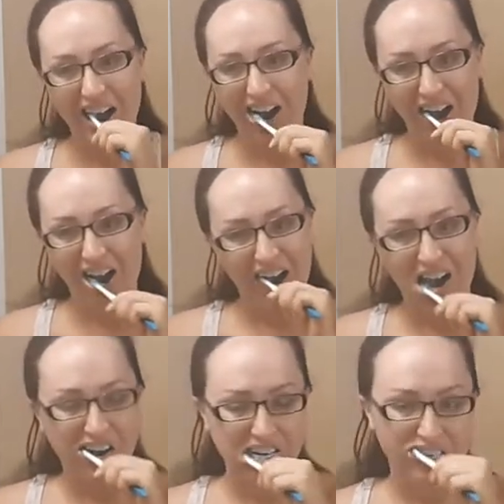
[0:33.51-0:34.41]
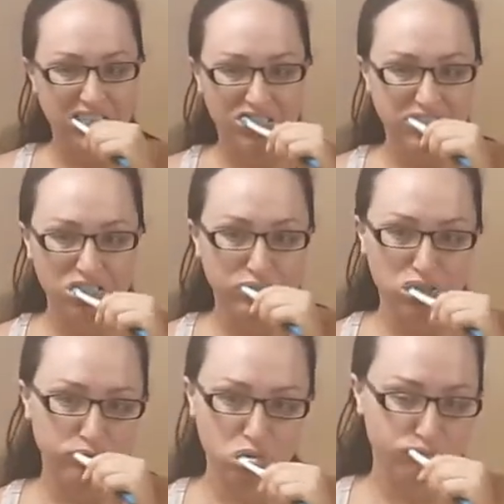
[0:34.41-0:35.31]
The first thing I was going to
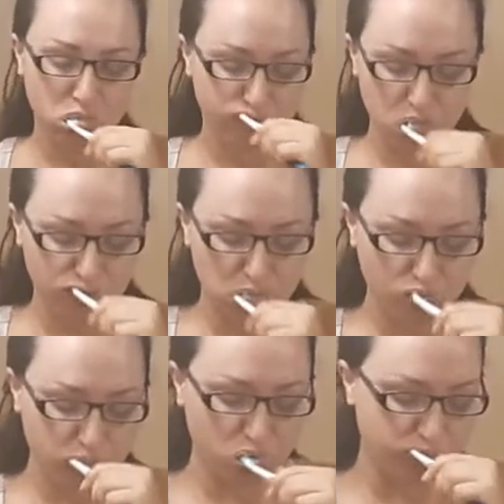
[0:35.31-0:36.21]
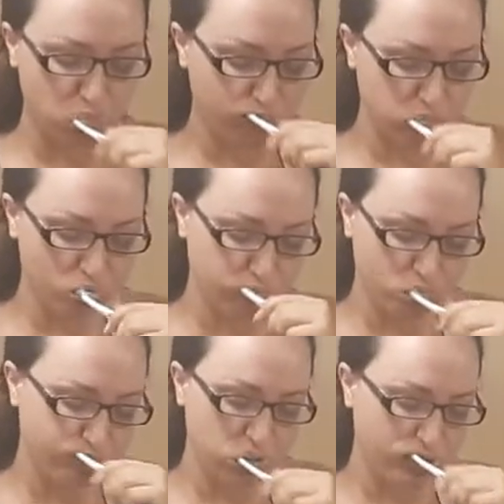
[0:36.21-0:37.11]
start off by doing is brushing my
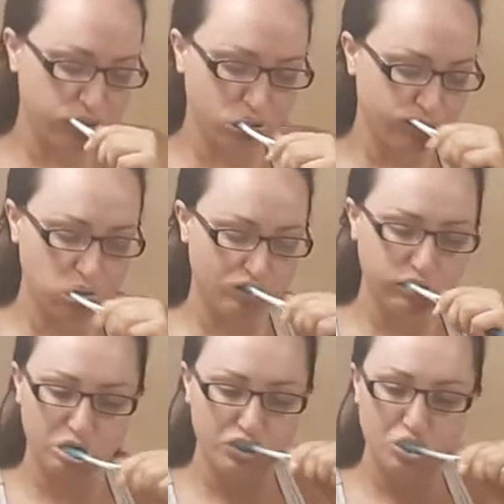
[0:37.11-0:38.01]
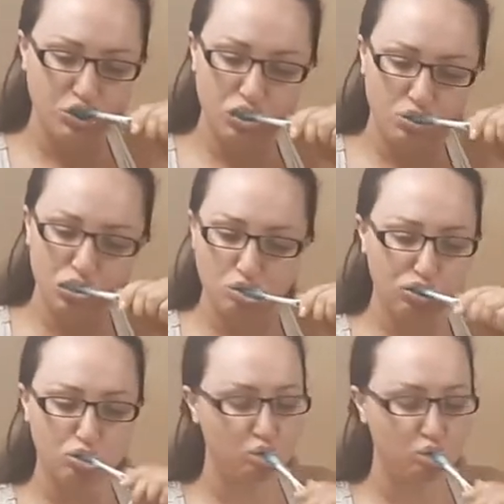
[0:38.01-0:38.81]
teeth, washing my face, and getting my beauty